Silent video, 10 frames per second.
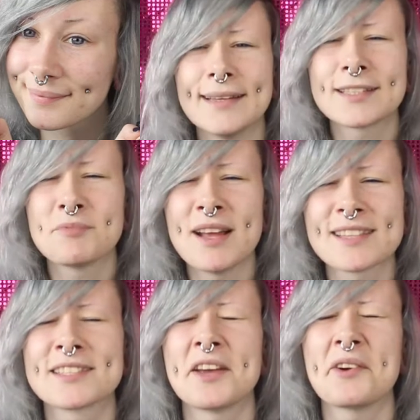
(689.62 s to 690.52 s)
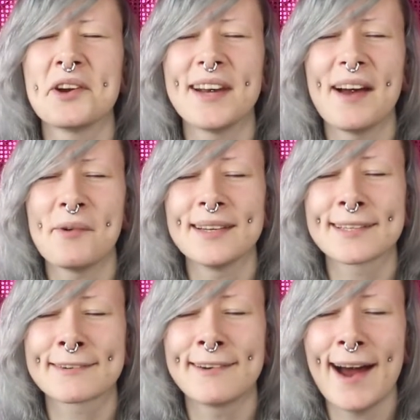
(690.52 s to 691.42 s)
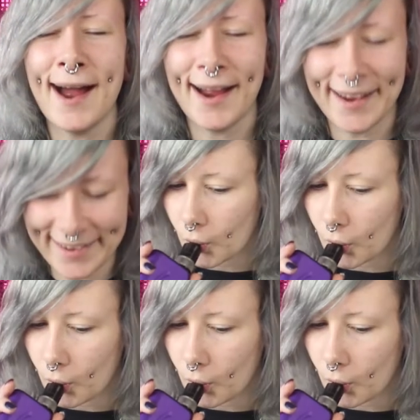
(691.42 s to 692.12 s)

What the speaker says: It smells so good, I wanna cry!